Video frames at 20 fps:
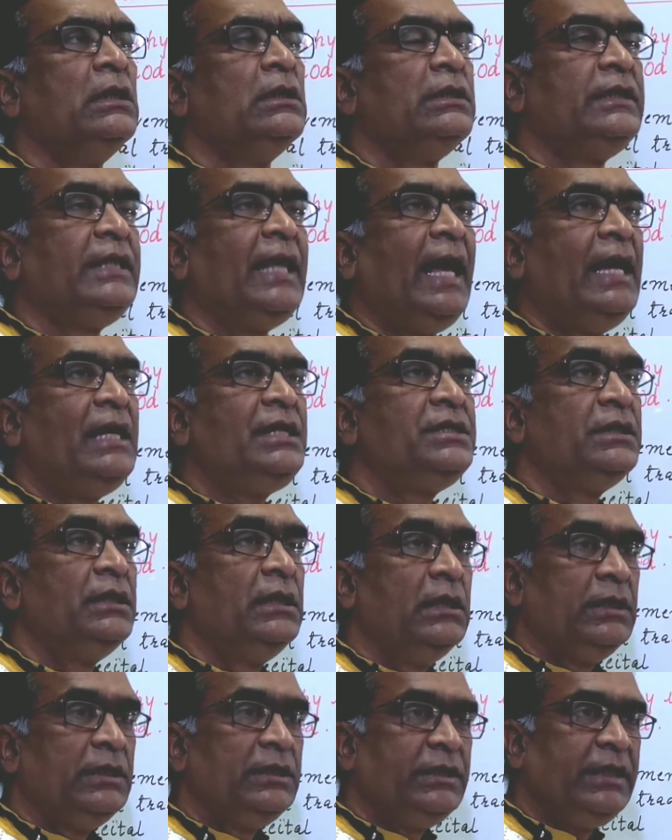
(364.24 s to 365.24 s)

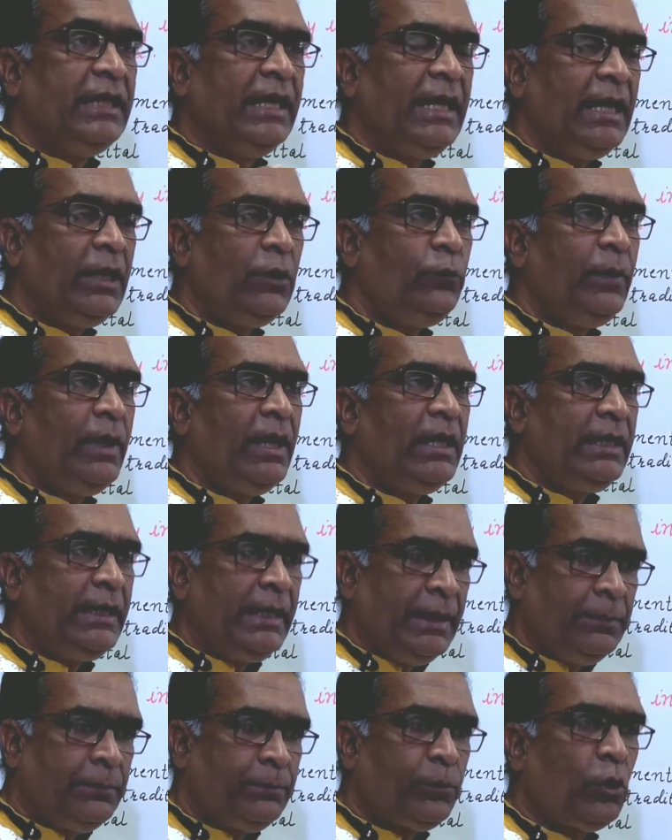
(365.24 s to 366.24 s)
that there
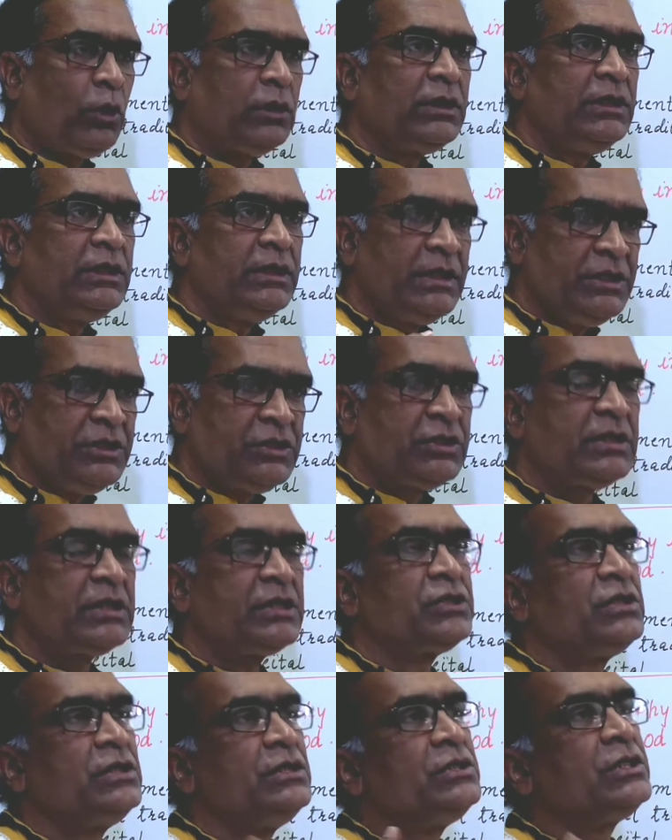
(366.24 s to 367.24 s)
were important
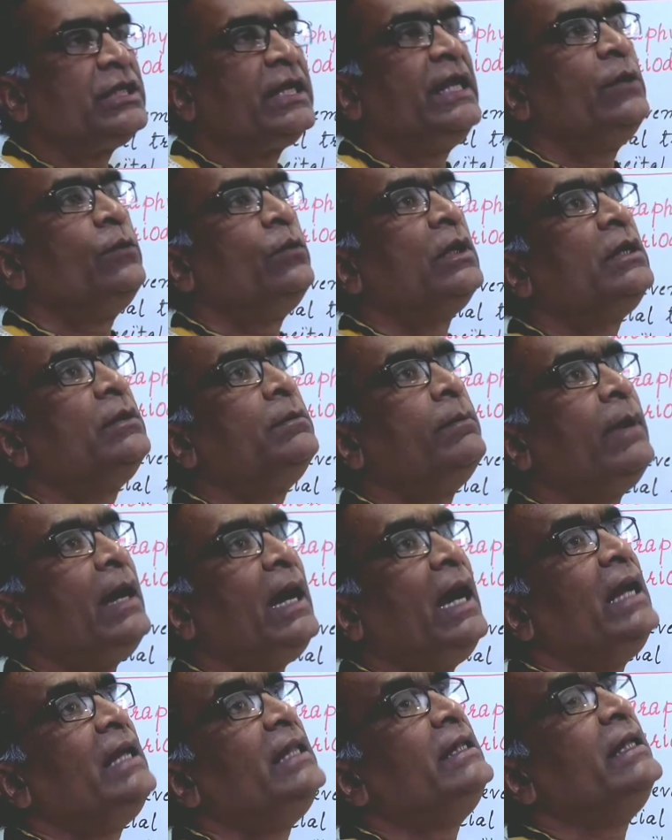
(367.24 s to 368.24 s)
instructions given
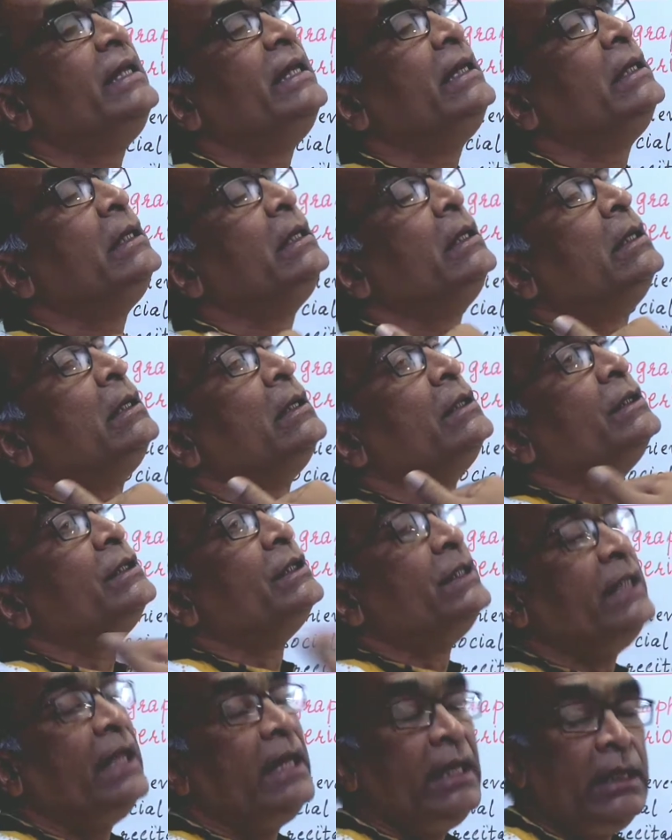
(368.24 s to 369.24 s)
by the
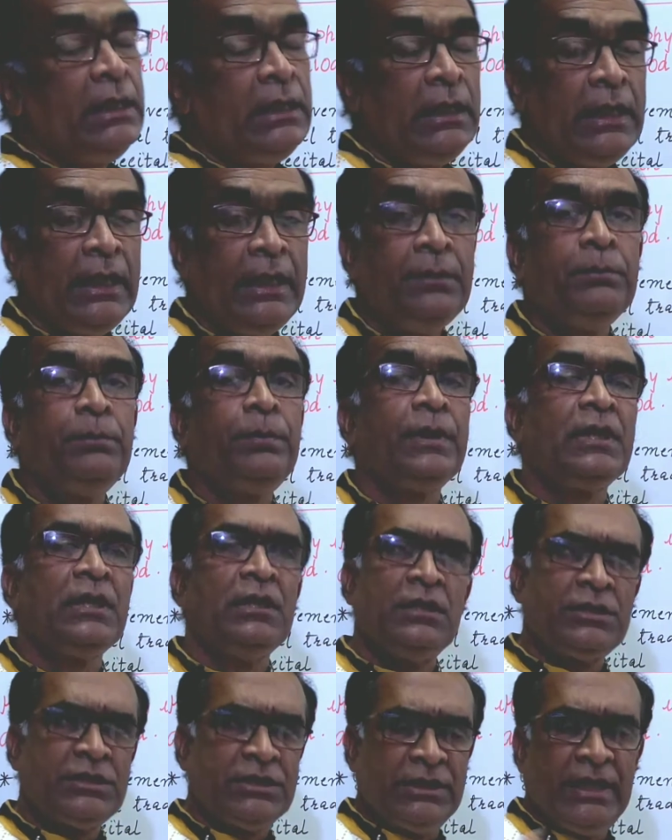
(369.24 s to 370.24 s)
then
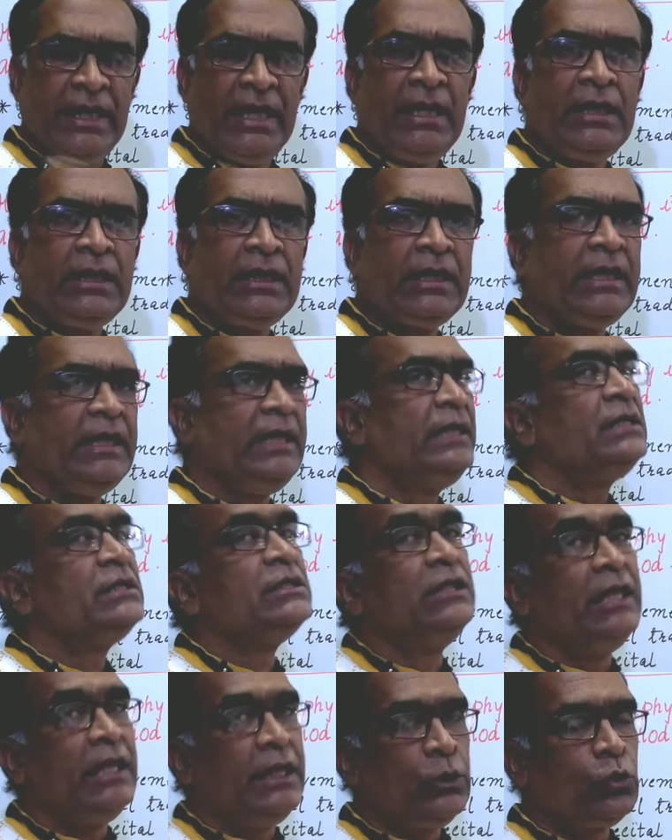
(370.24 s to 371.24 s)
emperors, then
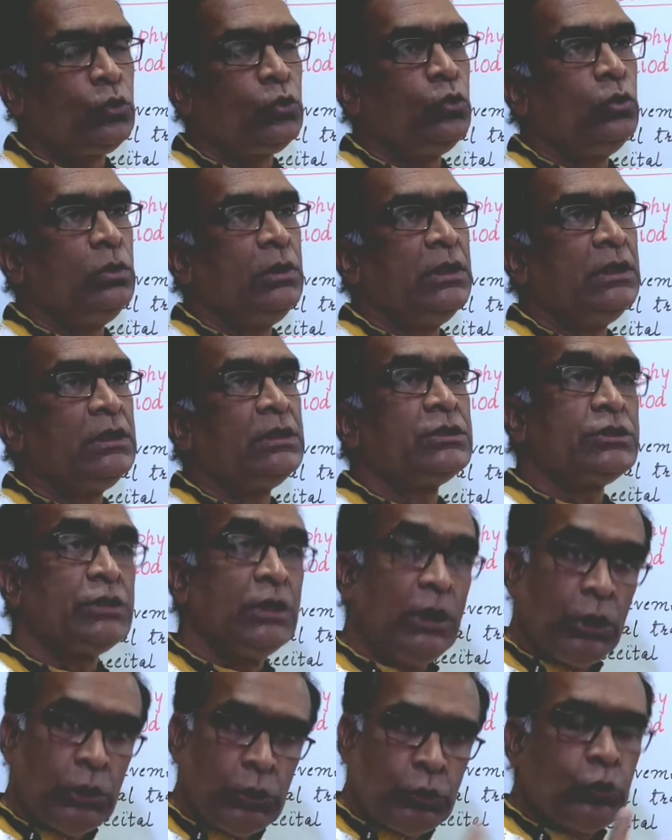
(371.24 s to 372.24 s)
kings, then
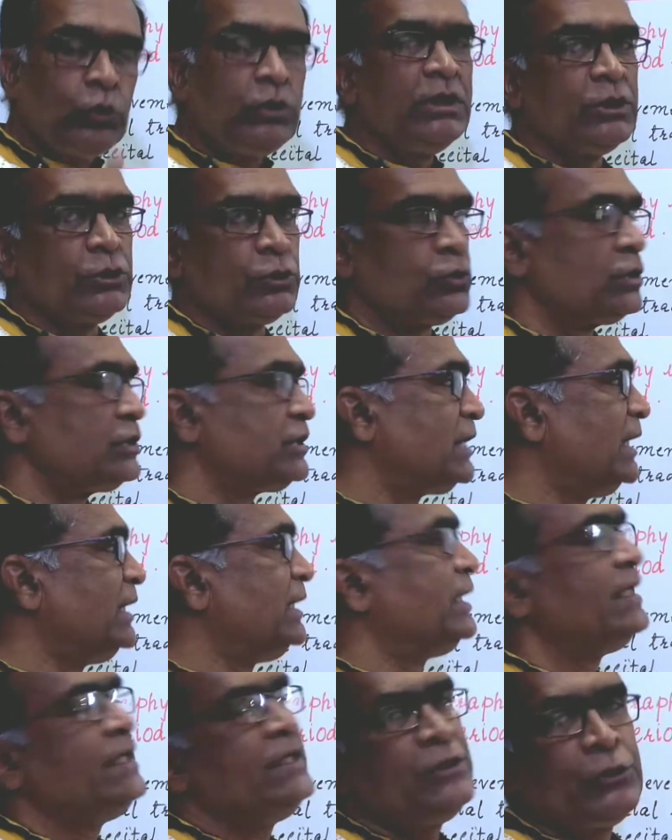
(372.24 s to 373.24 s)
rulers to the
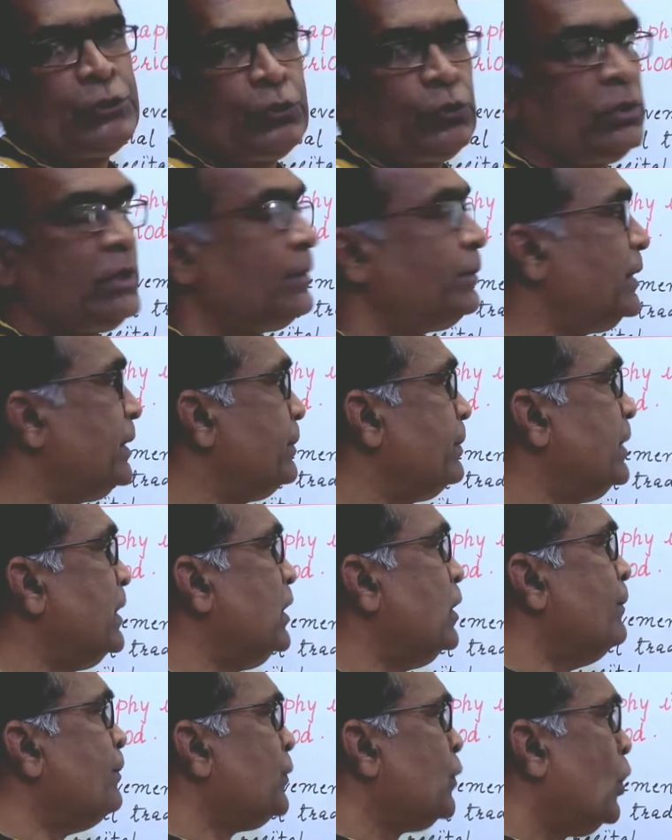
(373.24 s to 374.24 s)
societies, to the people.
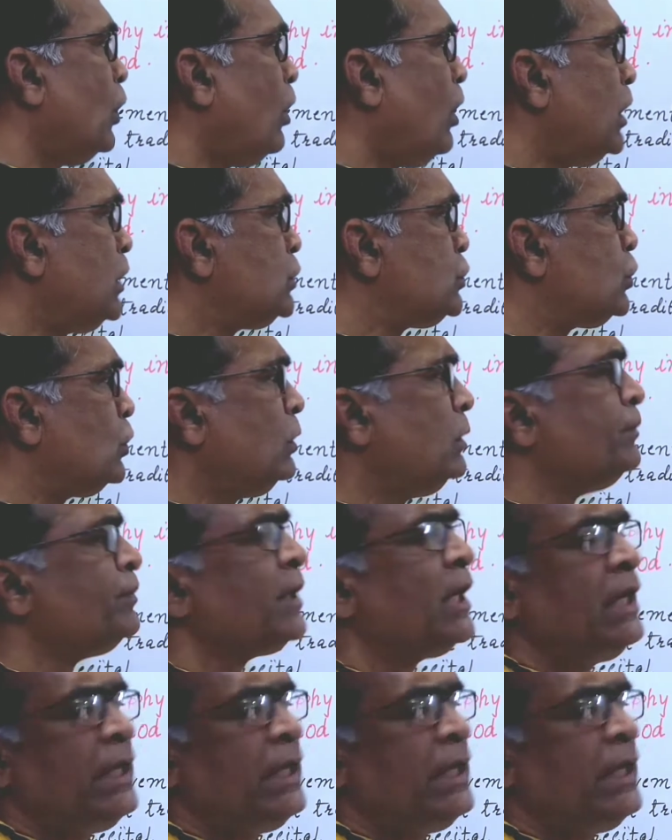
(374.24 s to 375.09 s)
Also,